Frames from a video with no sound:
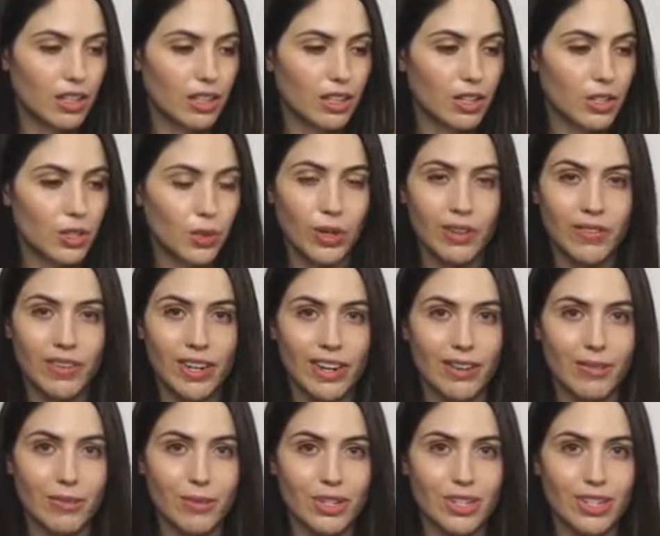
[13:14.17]
your
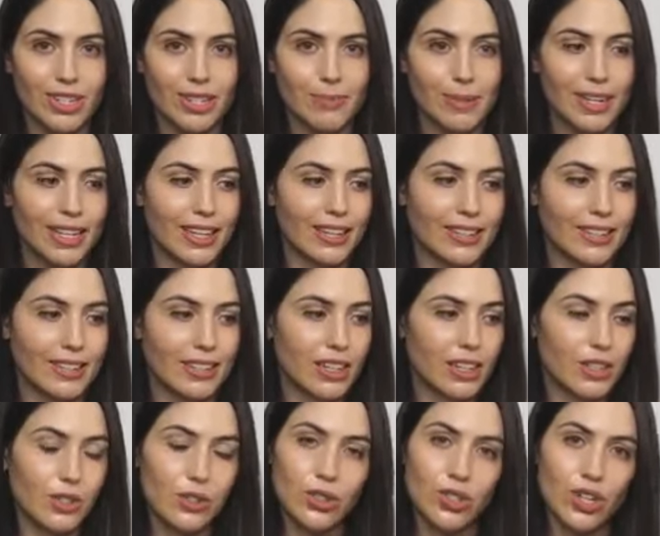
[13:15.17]
derivative would just be this
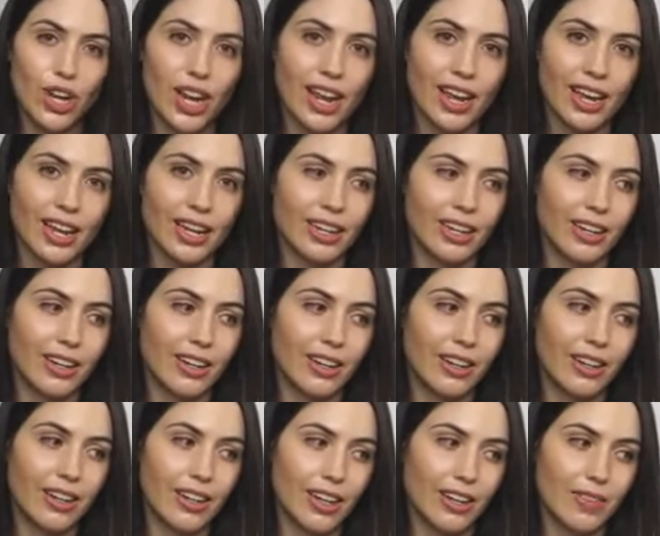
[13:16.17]
chain
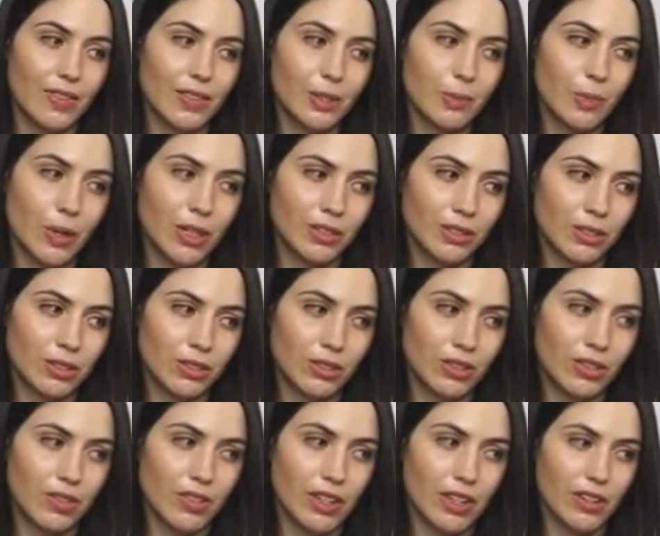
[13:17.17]
of smaller
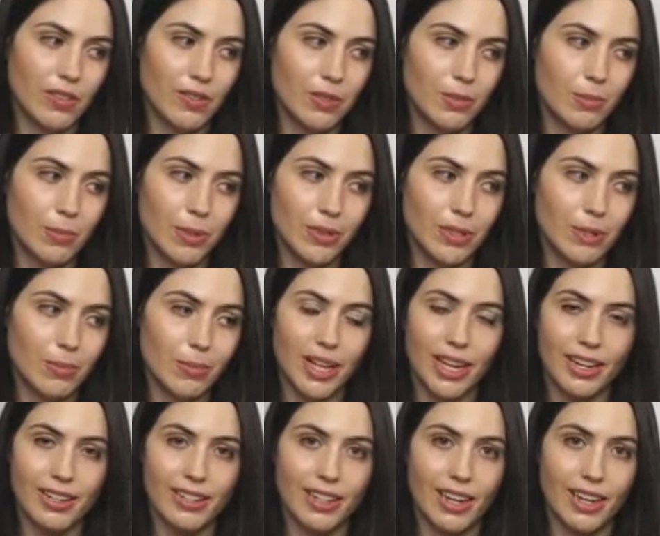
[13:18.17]
derivatives
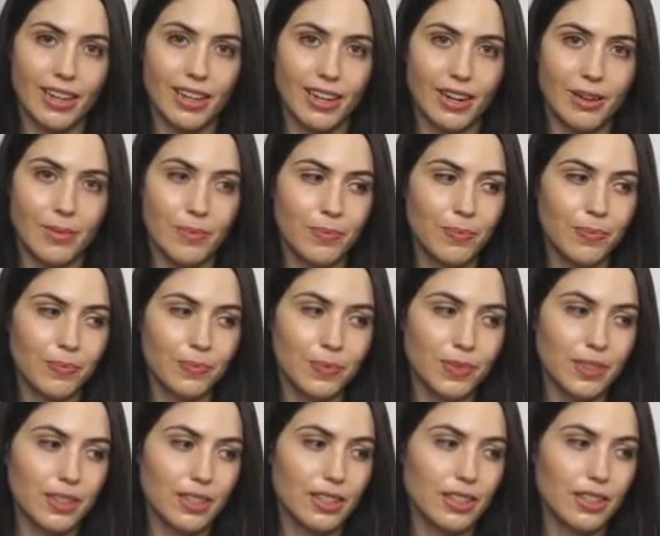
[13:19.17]
multiplied together.
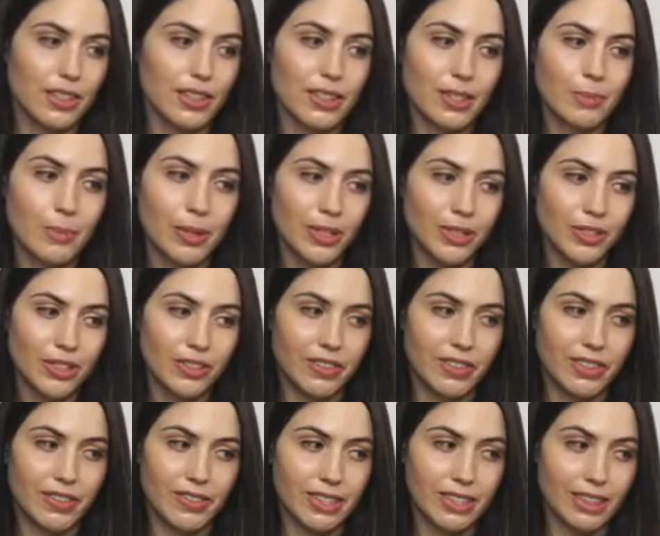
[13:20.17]
Smaller
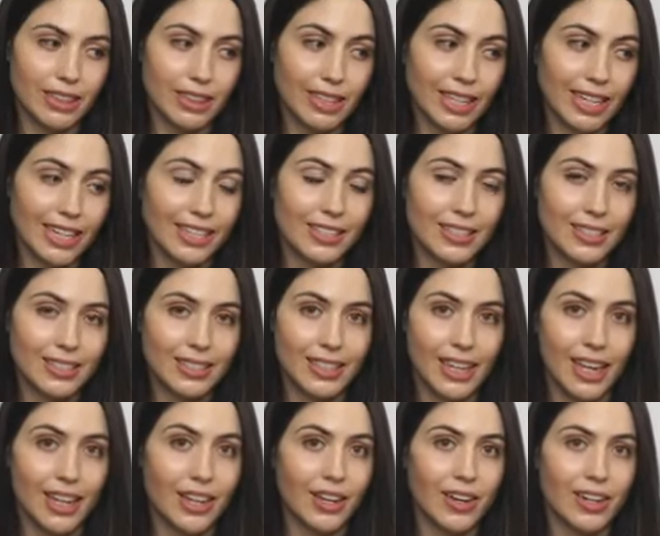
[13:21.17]
derivatives linked
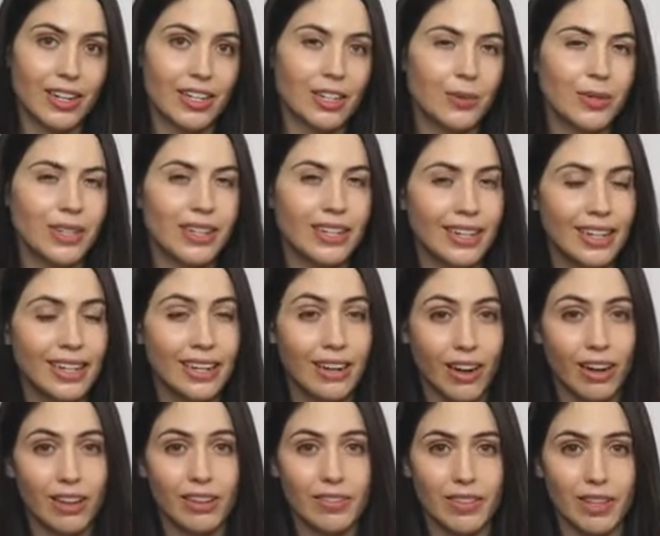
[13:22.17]
together, and you would need
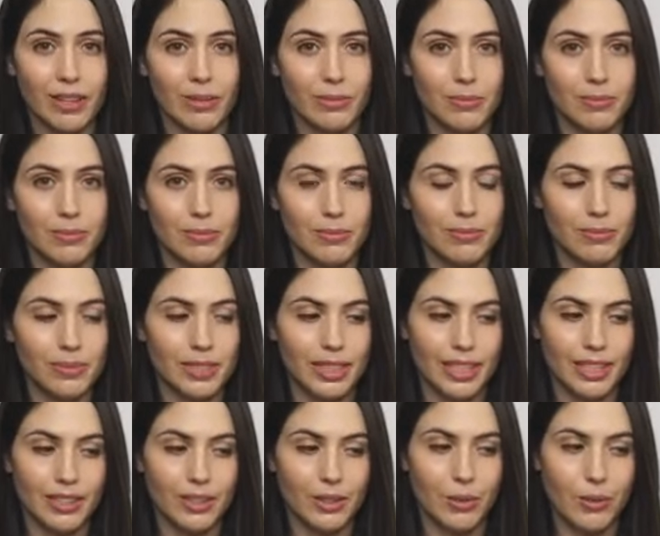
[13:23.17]
all of them to
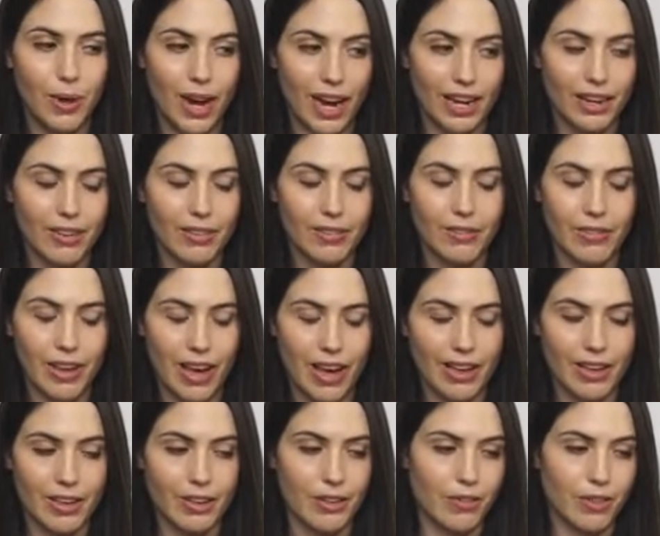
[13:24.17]
get the right
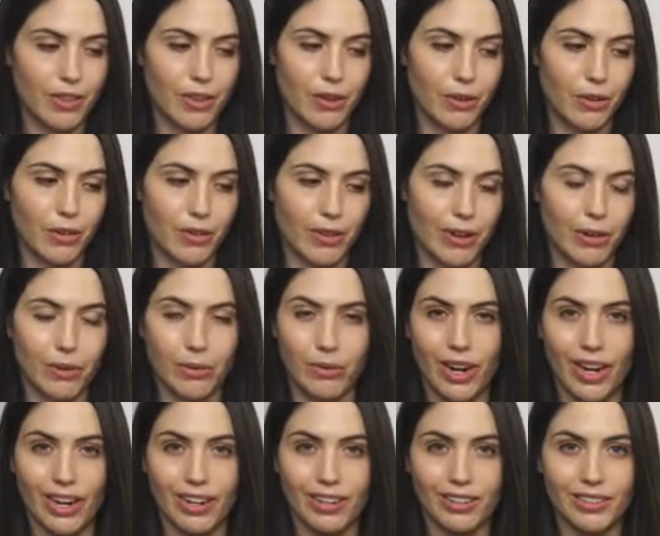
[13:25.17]
value for the overall
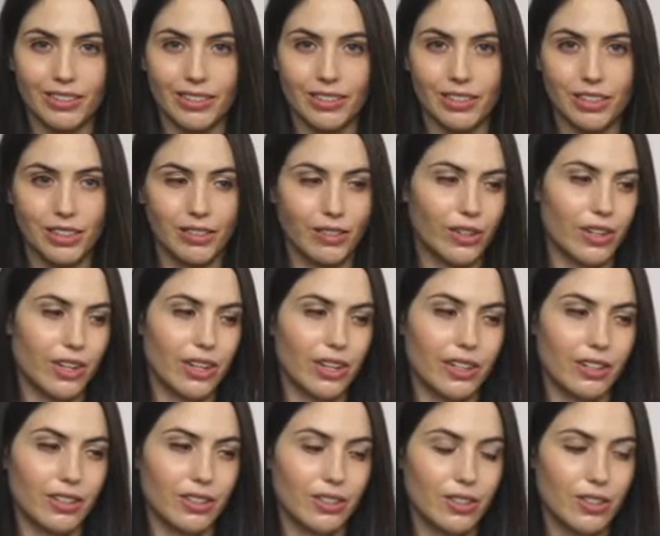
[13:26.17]
rate, the
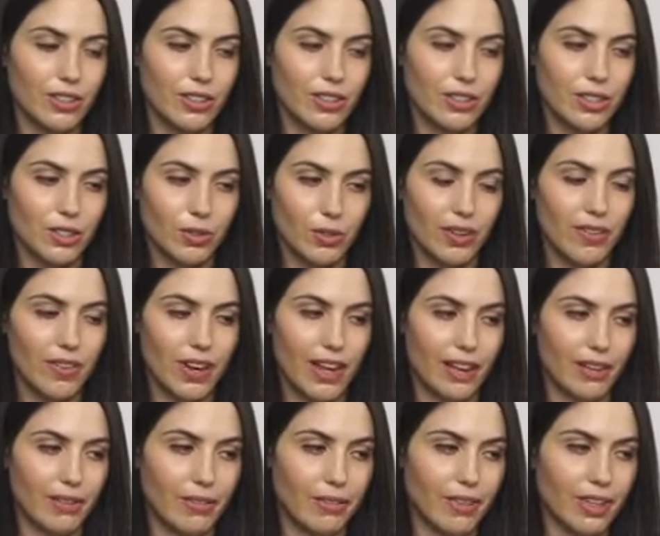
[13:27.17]
overall
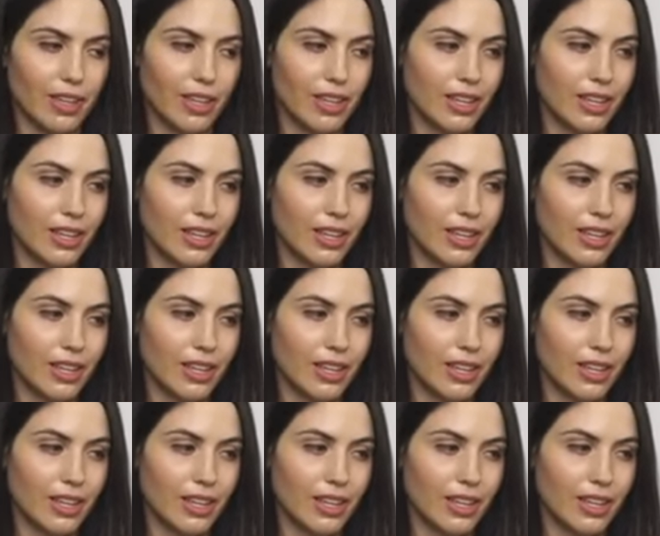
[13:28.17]
derivative.